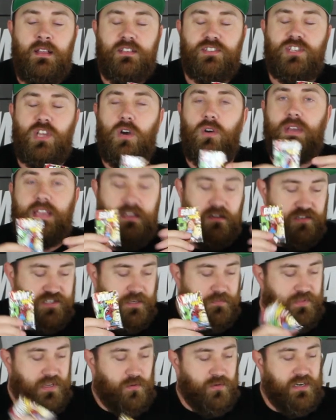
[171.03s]
So here's
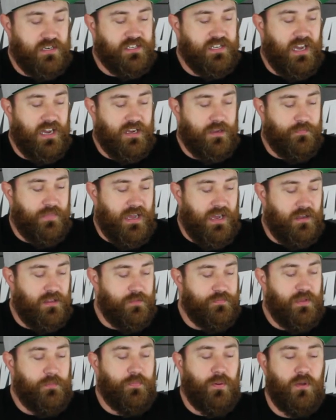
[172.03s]
something I want to talk about.
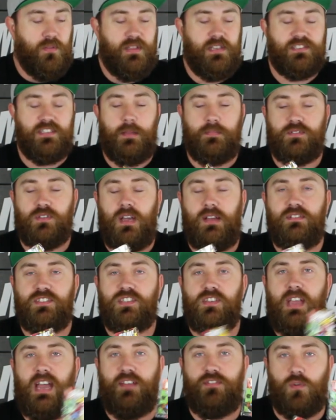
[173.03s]
Let me pull this up. So
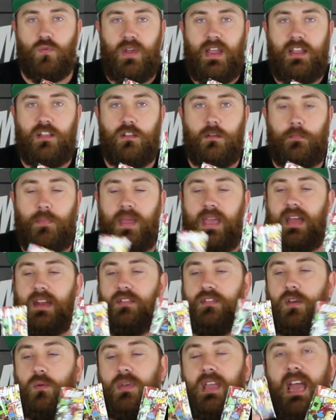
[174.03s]
obviously you had the regular pin
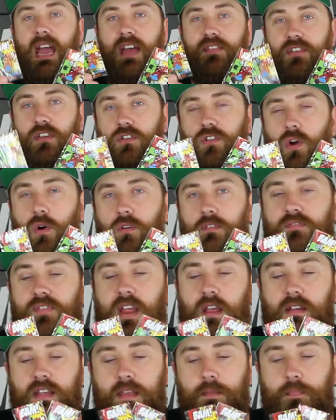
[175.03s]
and then we had the gold
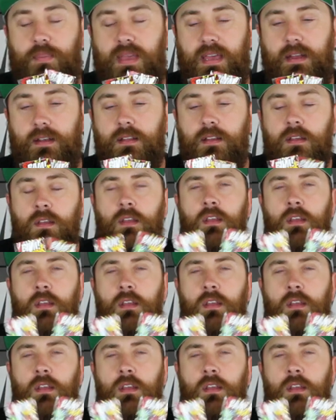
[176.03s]
variant pin.